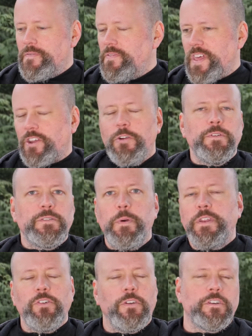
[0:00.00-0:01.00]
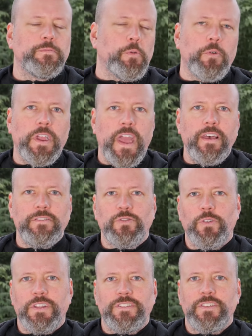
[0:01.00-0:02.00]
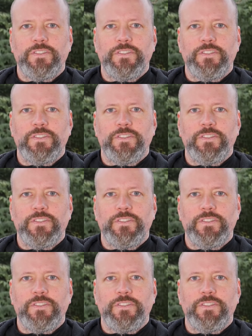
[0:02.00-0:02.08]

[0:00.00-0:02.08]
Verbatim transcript: That could be spent on exploring asteroids.